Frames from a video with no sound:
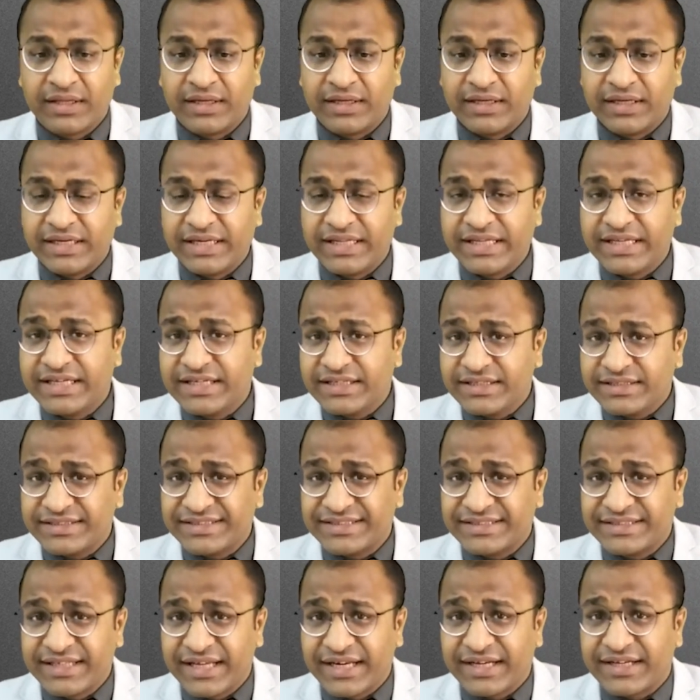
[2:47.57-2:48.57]
legal
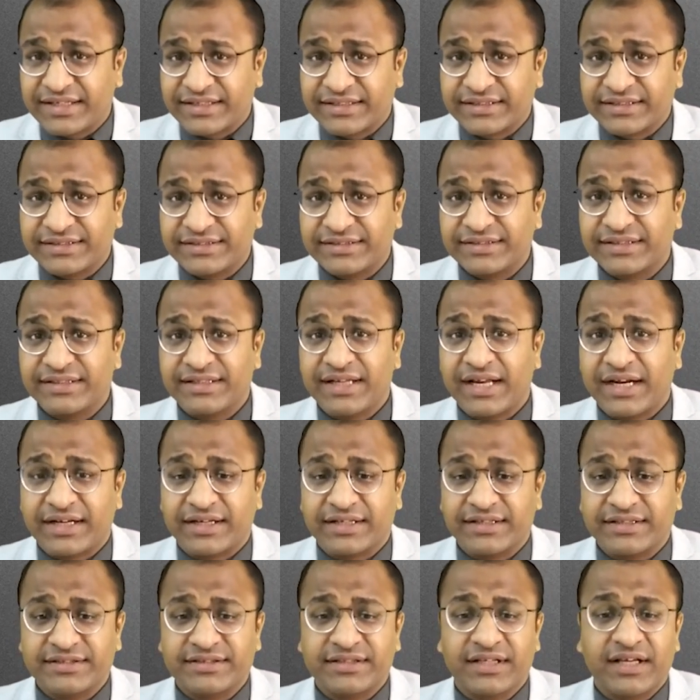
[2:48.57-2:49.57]
status, that
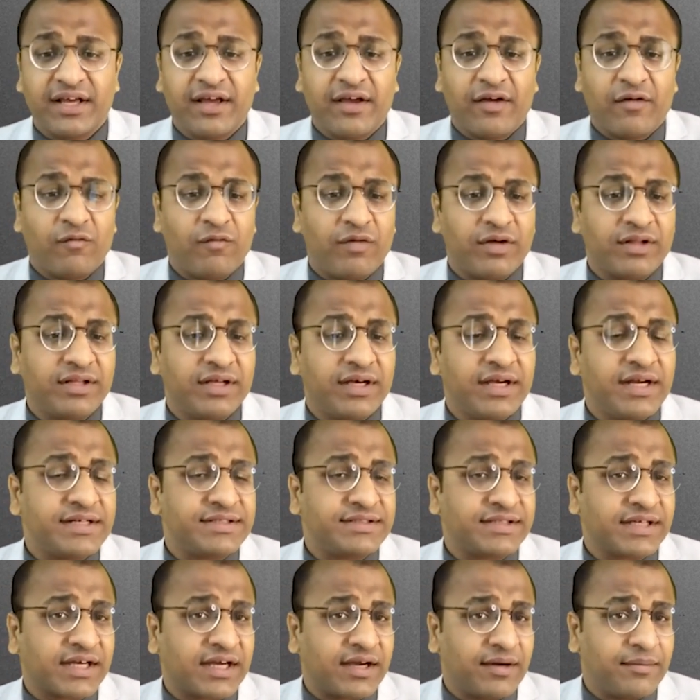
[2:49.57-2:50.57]
is whether
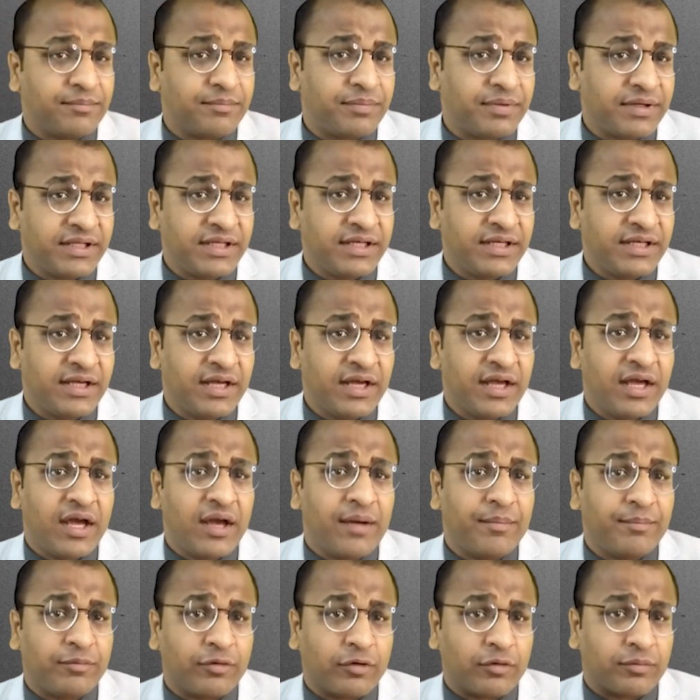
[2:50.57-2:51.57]
it's a company,
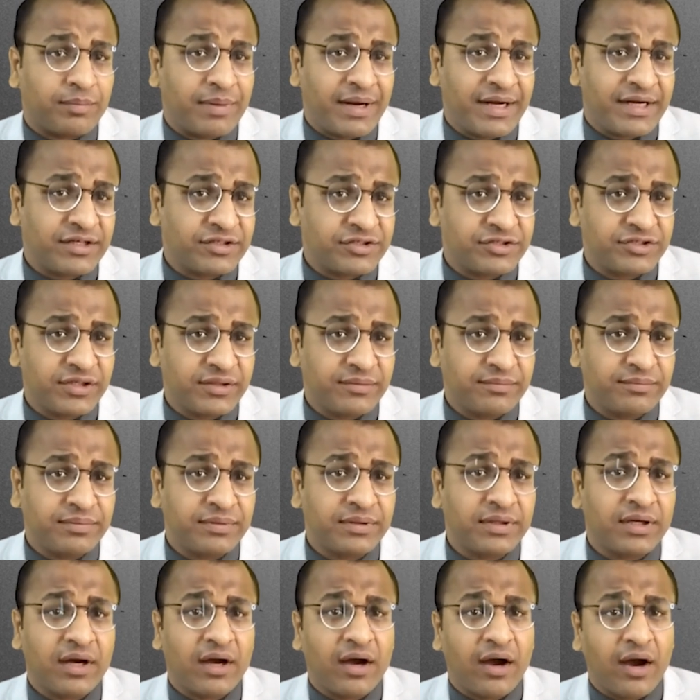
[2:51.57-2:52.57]

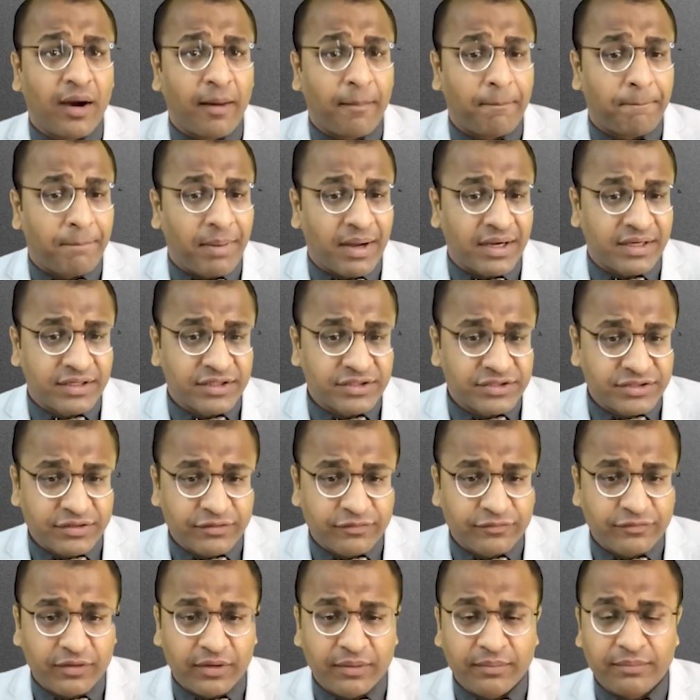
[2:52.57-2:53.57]
proprietorship, a
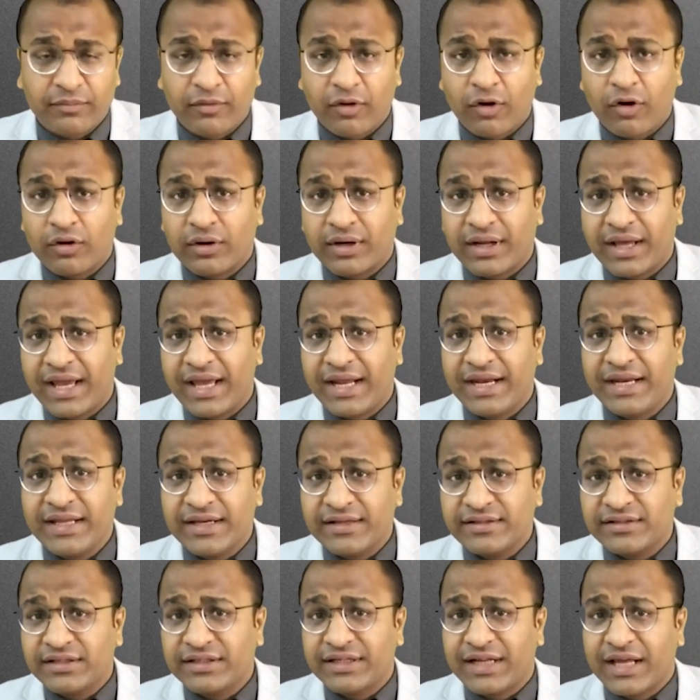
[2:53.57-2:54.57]
partnership firm, or any
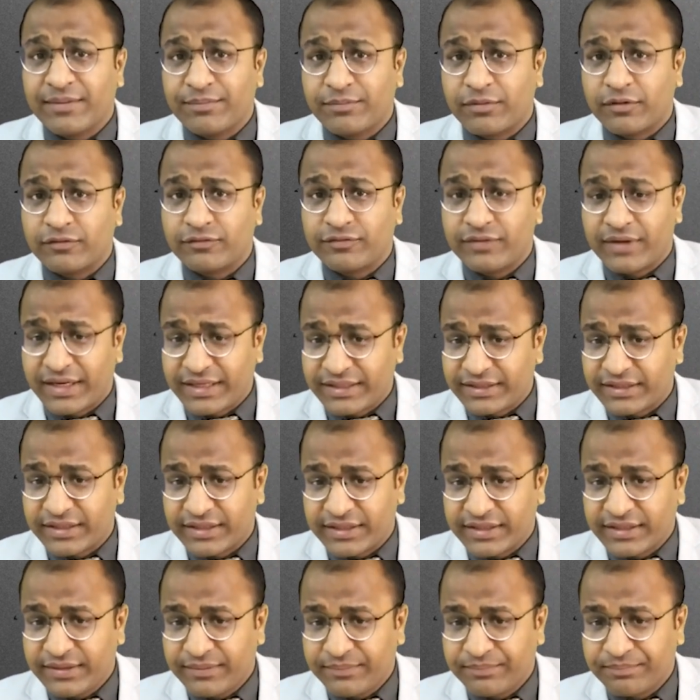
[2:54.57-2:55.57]
other type of
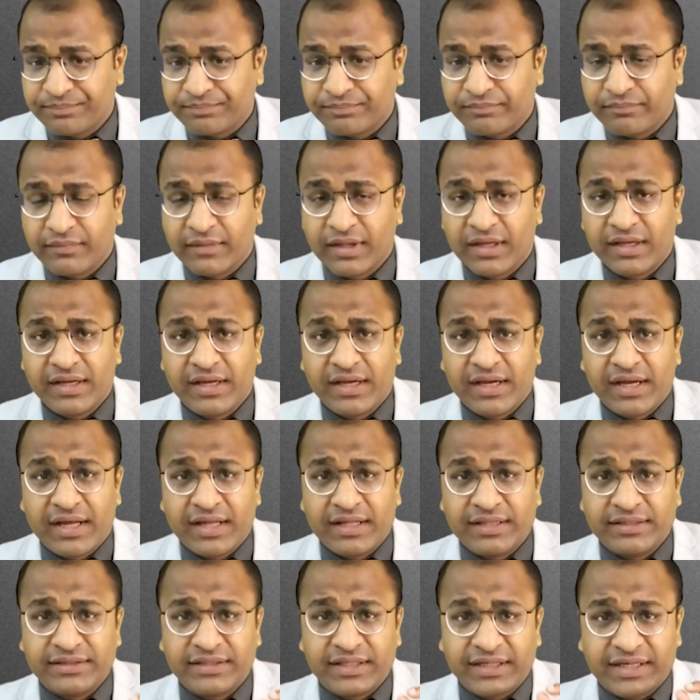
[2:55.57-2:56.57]
entity,
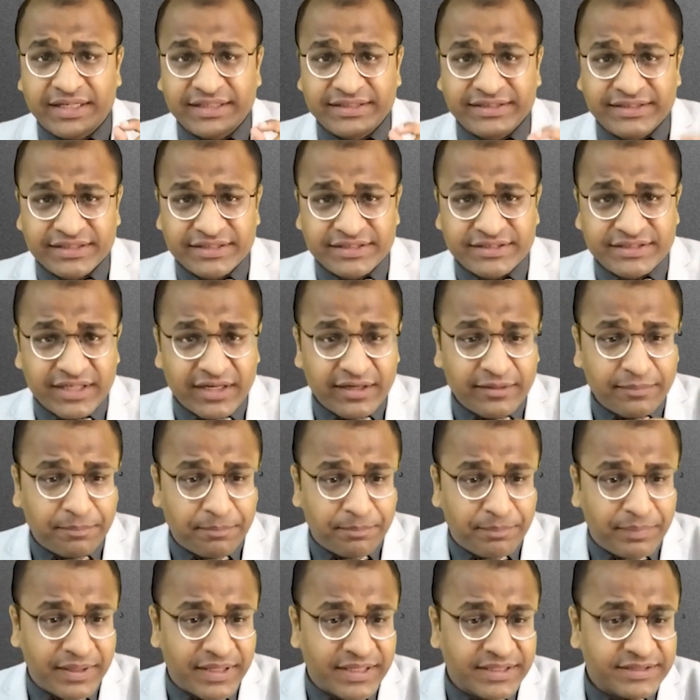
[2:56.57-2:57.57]
the
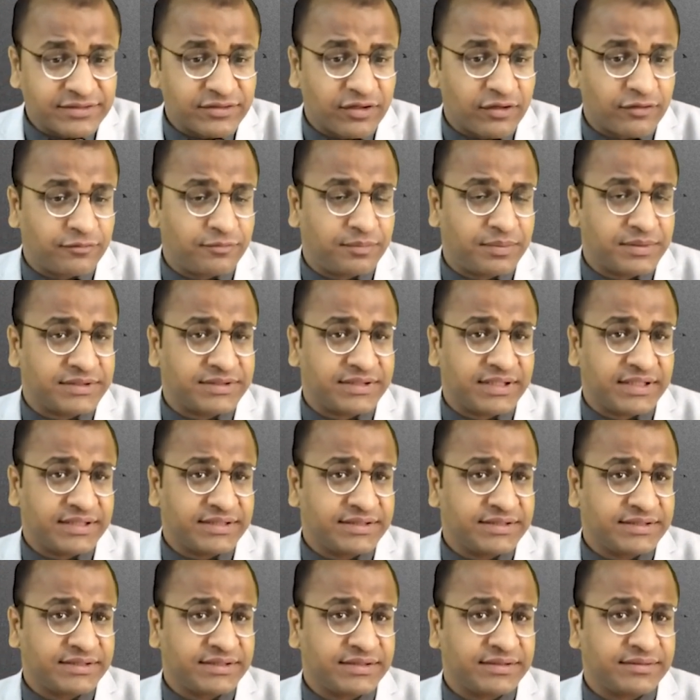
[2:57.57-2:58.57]
registered place of
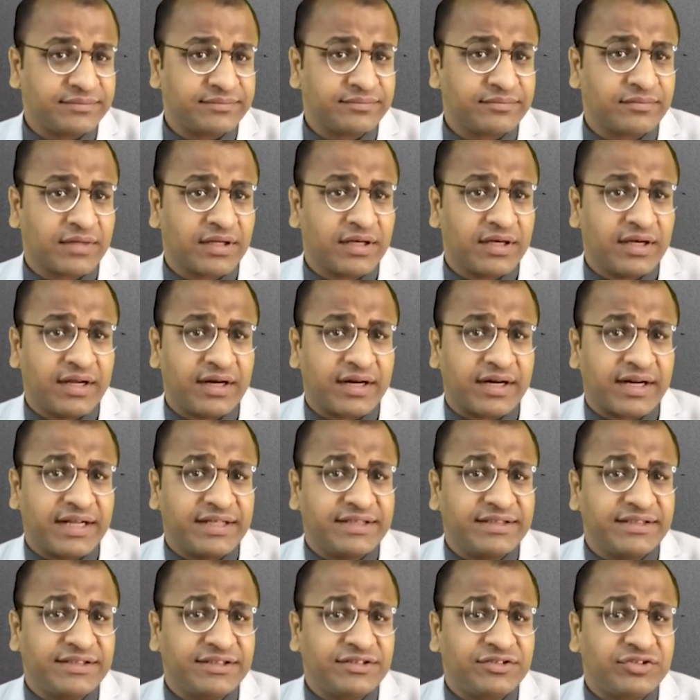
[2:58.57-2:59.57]
business,
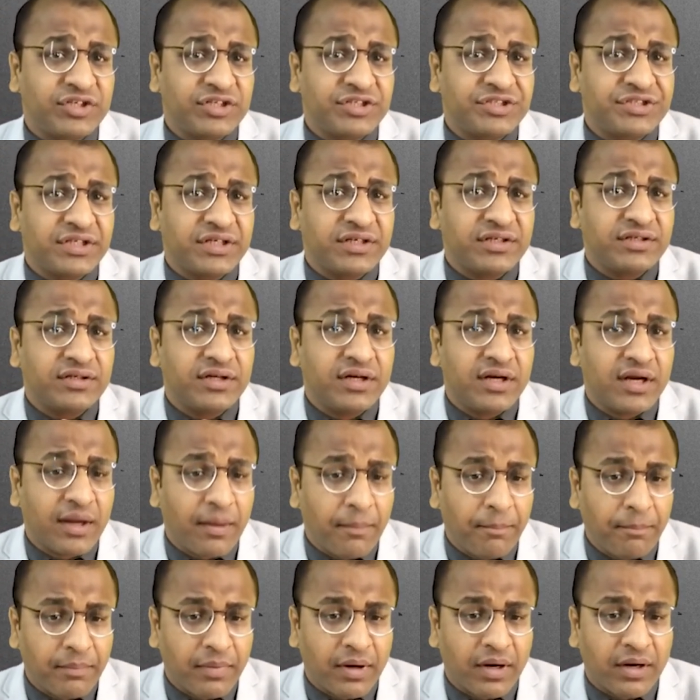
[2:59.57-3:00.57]
registration
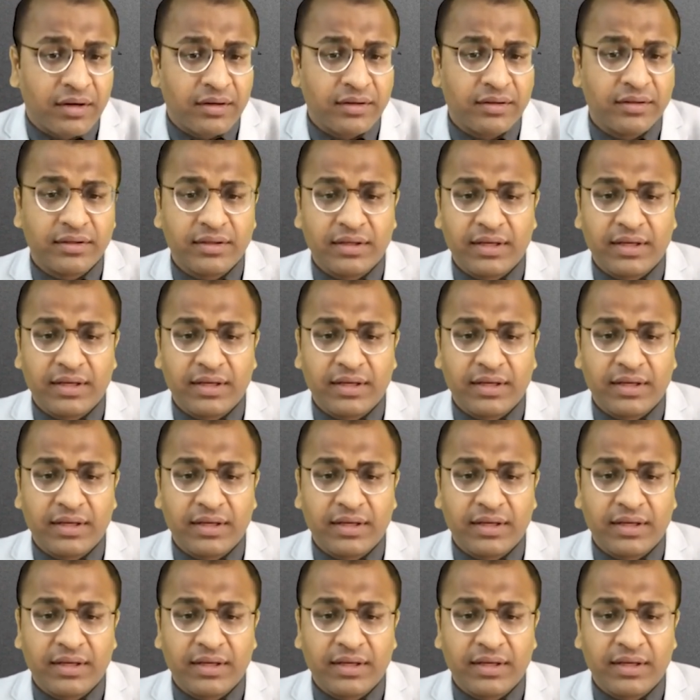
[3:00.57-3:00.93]
number,